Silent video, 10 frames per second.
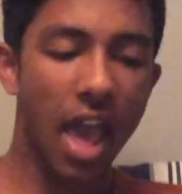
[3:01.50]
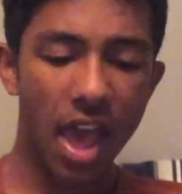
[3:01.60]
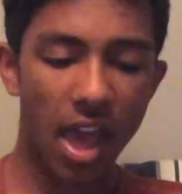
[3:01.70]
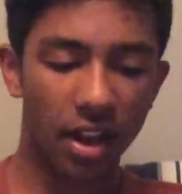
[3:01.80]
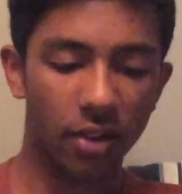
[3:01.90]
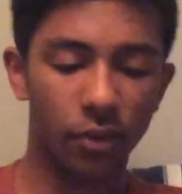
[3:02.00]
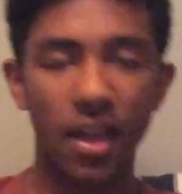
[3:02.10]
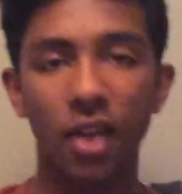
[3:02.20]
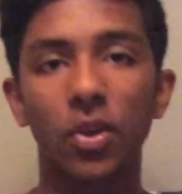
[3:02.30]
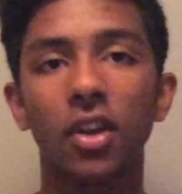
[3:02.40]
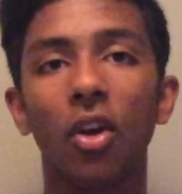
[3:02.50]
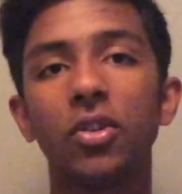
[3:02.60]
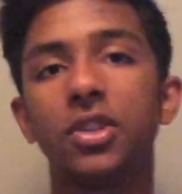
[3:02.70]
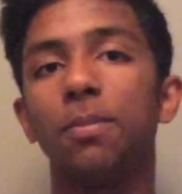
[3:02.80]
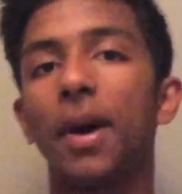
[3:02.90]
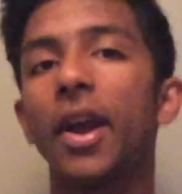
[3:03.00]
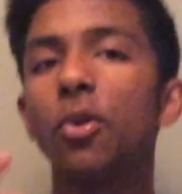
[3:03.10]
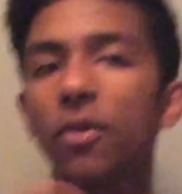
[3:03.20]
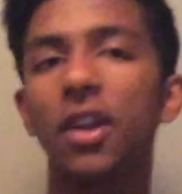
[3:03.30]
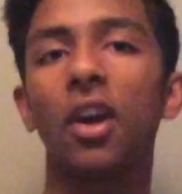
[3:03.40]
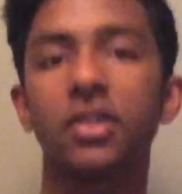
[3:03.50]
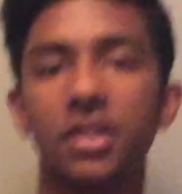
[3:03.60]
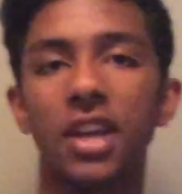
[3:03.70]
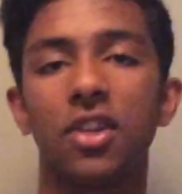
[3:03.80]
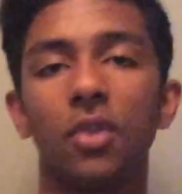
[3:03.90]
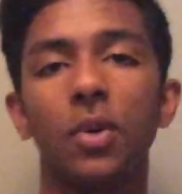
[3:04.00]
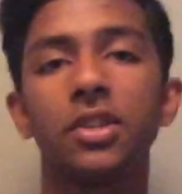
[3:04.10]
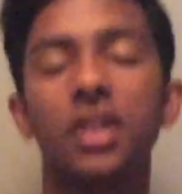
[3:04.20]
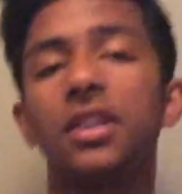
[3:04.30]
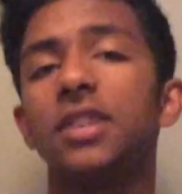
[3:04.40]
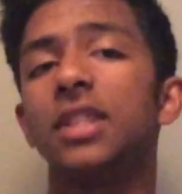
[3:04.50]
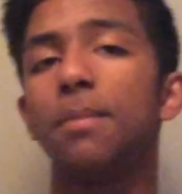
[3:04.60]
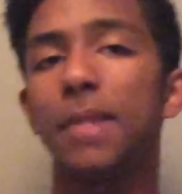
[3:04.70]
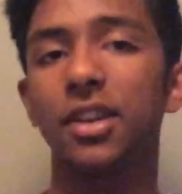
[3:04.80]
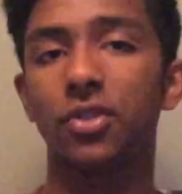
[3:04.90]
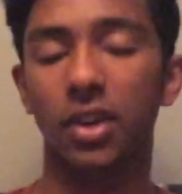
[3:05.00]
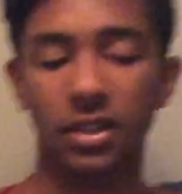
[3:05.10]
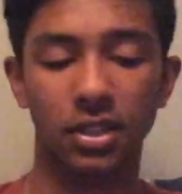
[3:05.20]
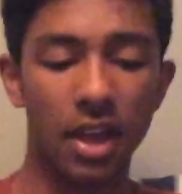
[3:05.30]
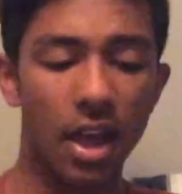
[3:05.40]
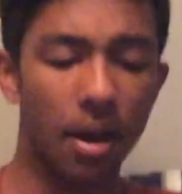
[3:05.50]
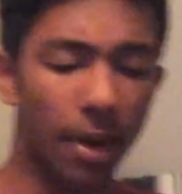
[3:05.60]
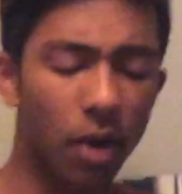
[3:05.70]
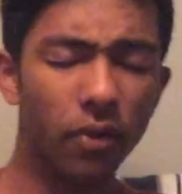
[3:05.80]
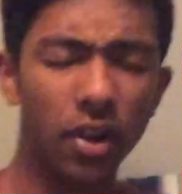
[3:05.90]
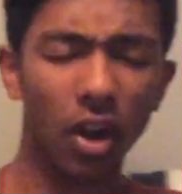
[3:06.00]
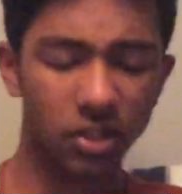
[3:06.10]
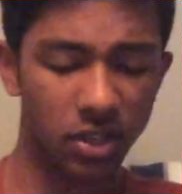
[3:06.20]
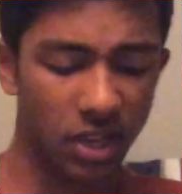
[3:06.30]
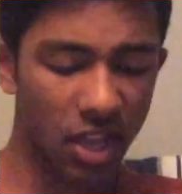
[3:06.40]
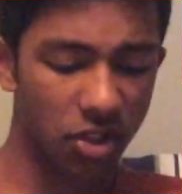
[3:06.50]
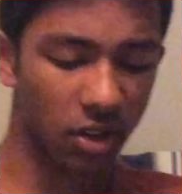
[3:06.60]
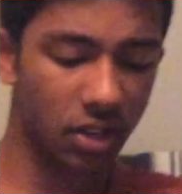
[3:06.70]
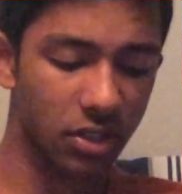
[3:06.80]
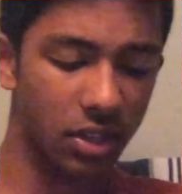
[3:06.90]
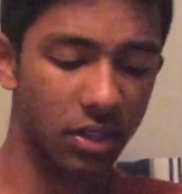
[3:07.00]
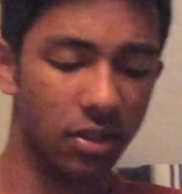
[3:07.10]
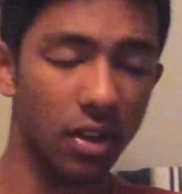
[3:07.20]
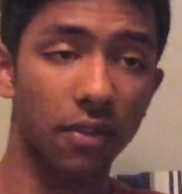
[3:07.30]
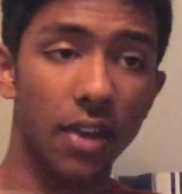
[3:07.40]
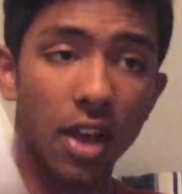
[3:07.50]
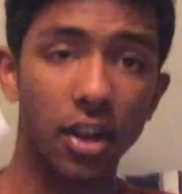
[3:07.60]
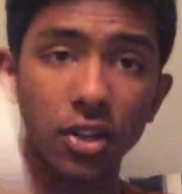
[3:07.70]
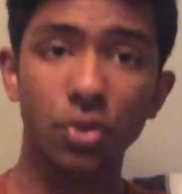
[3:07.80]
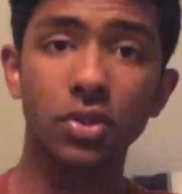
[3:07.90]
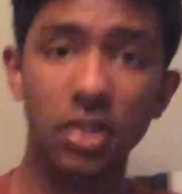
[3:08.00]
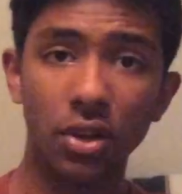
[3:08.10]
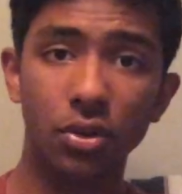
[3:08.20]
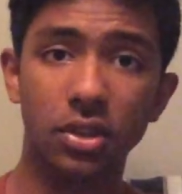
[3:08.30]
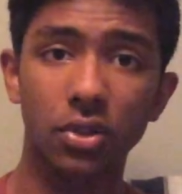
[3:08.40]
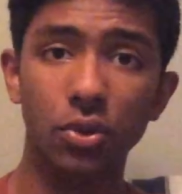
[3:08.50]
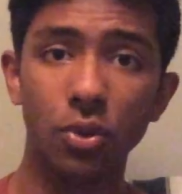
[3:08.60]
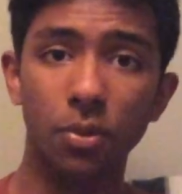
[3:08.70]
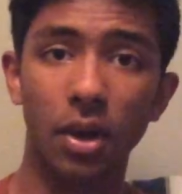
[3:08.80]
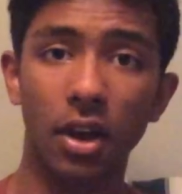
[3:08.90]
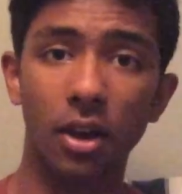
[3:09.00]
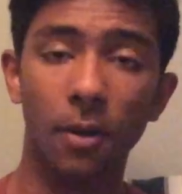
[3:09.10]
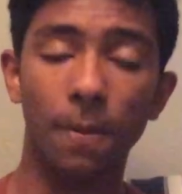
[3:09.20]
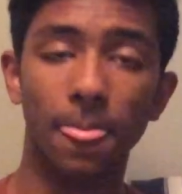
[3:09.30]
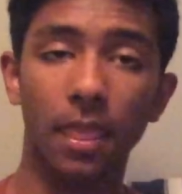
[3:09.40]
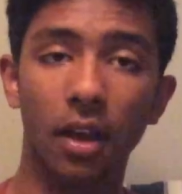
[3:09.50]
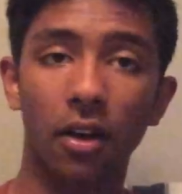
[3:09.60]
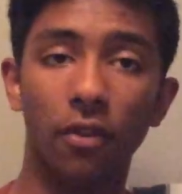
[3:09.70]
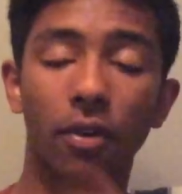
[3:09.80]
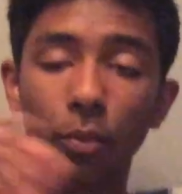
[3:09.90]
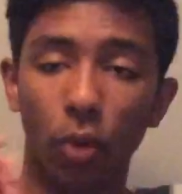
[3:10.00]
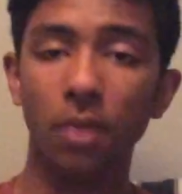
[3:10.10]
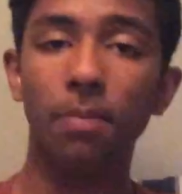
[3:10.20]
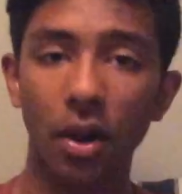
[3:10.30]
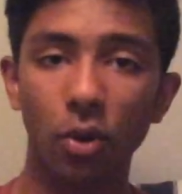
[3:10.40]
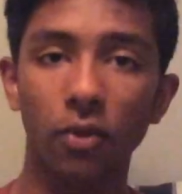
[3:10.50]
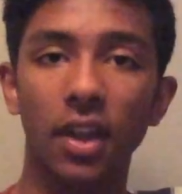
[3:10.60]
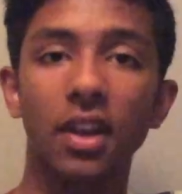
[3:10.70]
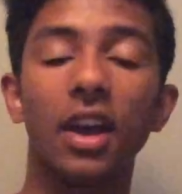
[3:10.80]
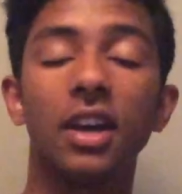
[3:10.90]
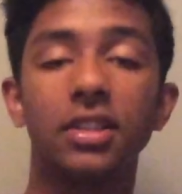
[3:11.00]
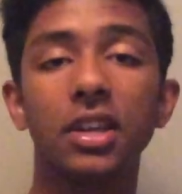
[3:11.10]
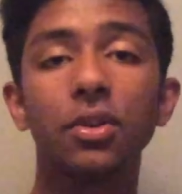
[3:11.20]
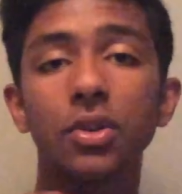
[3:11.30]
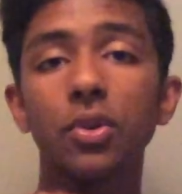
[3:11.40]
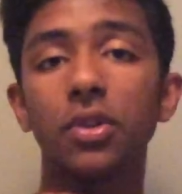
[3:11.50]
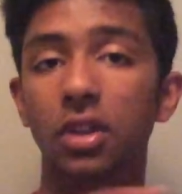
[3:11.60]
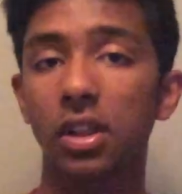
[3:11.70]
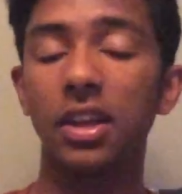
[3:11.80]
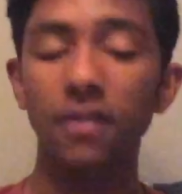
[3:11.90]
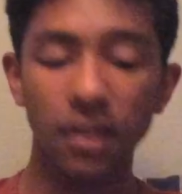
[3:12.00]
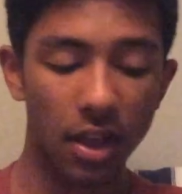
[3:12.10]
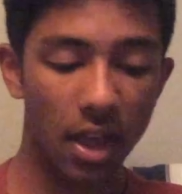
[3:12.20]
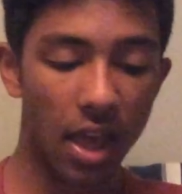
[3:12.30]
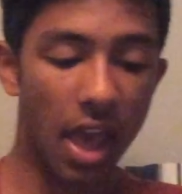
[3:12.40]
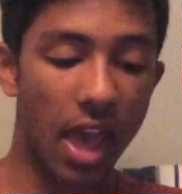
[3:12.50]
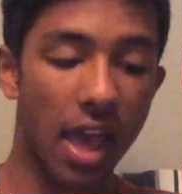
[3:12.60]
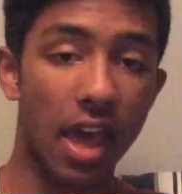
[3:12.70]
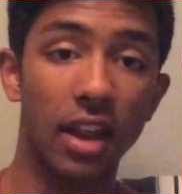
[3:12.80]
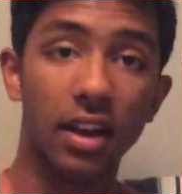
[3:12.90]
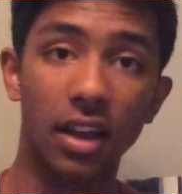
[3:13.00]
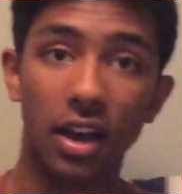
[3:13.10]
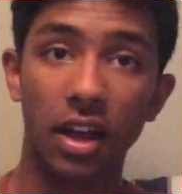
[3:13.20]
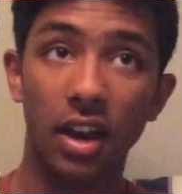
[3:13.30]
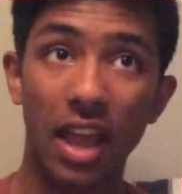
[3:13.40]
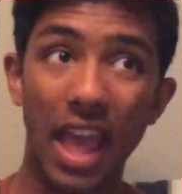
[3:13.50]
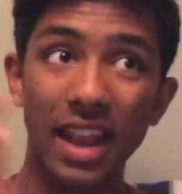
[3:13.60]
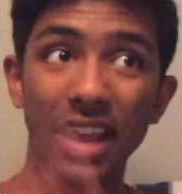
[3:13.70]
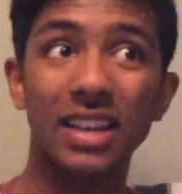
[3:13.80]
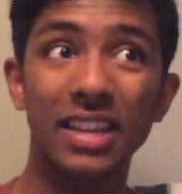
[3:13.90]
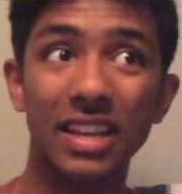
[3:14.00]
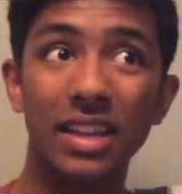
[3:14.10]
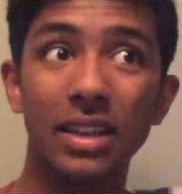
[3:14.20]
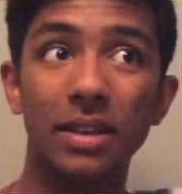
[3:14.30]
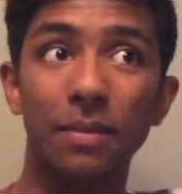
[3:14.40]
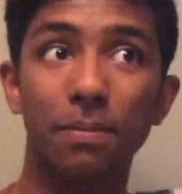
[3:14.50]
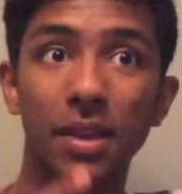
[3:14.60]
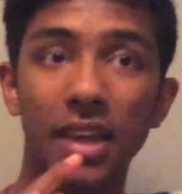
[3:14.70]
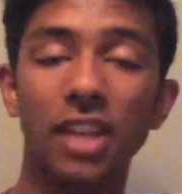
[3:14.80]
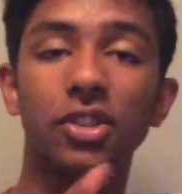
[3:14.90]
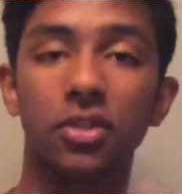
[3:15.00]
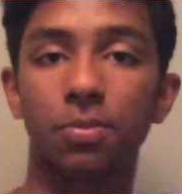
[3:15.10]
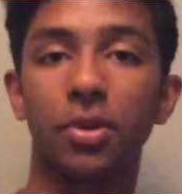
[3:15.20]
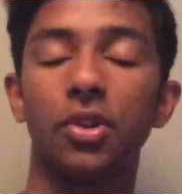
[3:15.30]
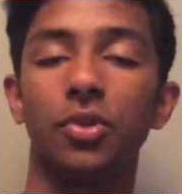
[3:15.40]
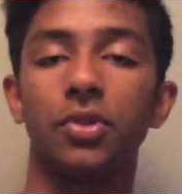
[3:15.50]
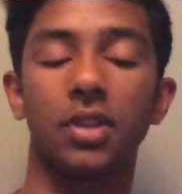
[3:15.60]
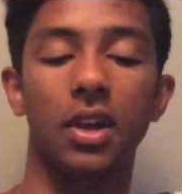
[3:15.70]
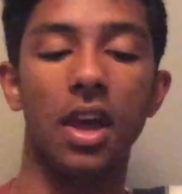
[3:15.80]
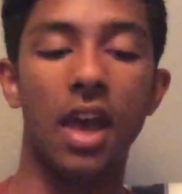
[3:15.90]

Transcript: And then we go to pyruvate oxidation, which is in the matrix. Pyruvate oxidation consists of 2 CO2 from 1 pyruvate. A CO2 is cleaved, and an NADPH is produced.